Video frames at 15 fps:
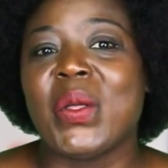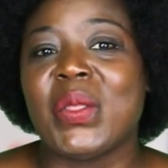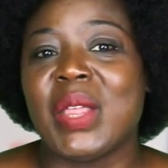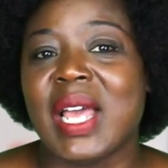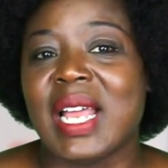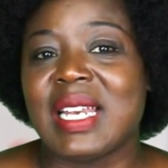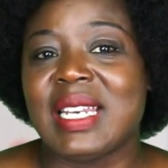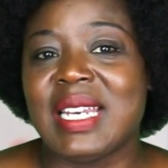
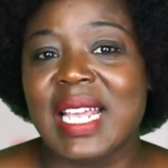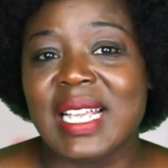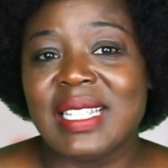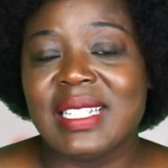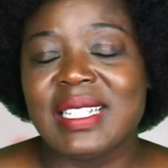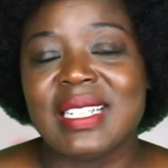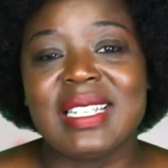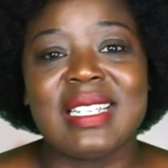their
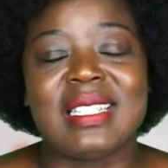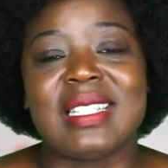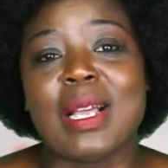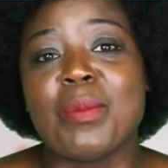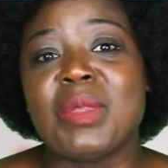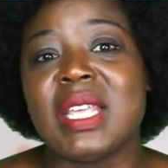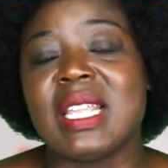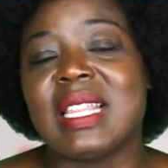debt is
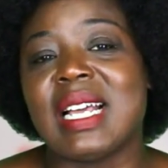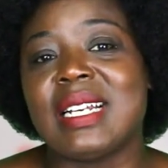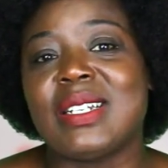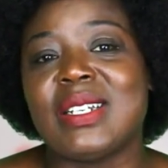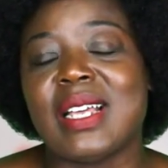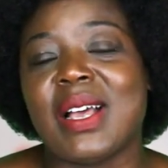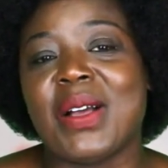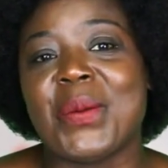something
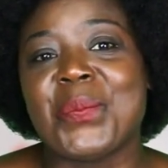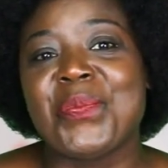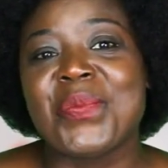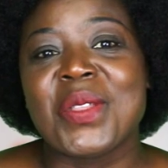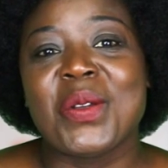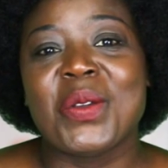that um,